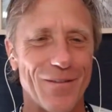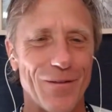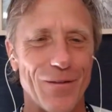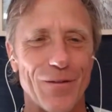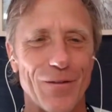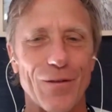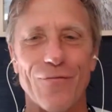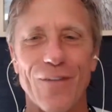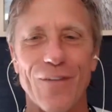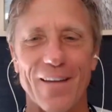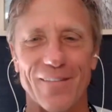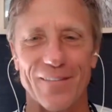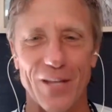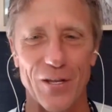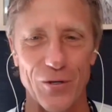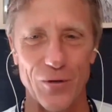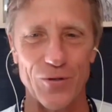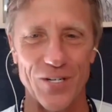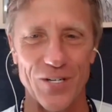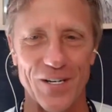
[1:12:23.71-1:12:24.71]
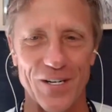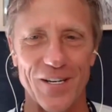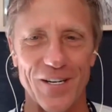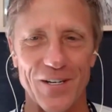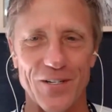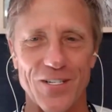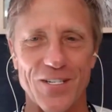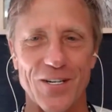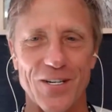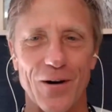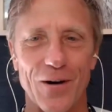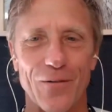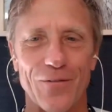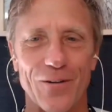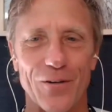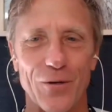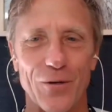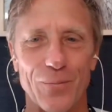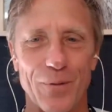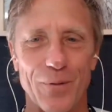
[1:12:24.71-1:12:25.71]
the fact that you did it
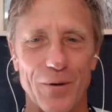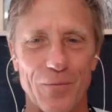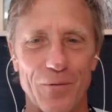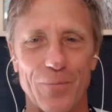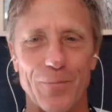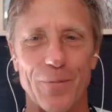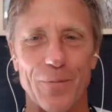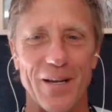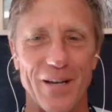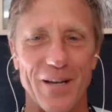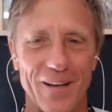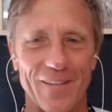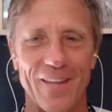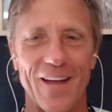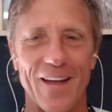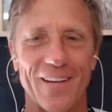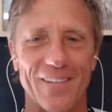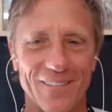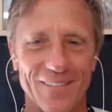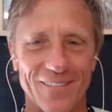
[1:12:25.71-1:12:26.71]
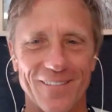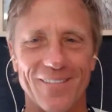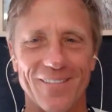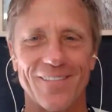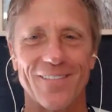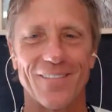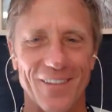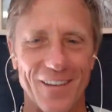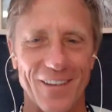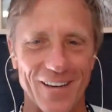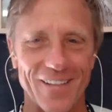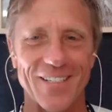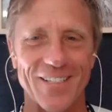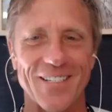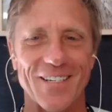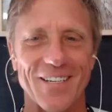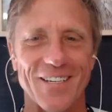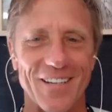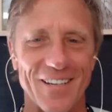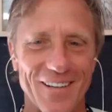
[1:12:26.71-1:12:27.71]
yourself, and you'd be repeating that
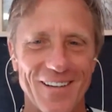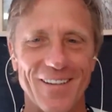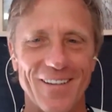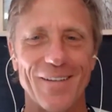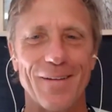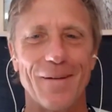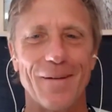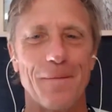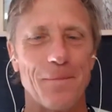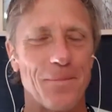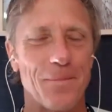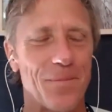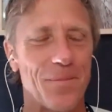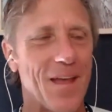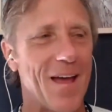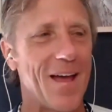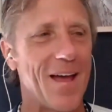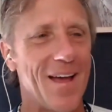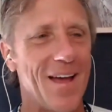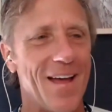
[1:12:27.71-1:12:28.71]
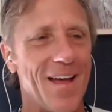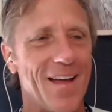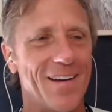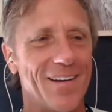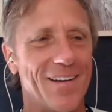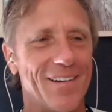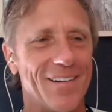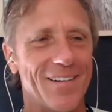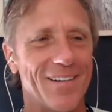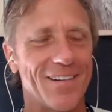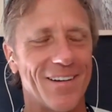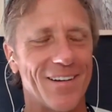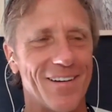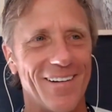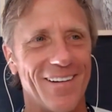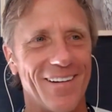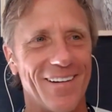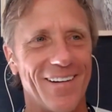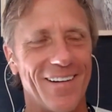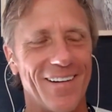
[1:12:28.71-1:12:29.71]
legacy and uh,